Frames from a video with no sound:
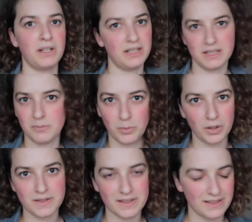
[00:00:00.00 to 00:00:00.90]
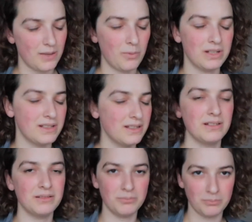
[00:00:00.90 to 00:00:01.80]
on some books, because I wanted
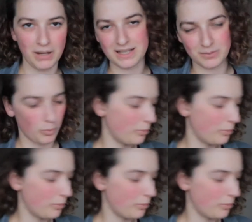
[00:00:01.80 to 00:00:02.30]
to buy some more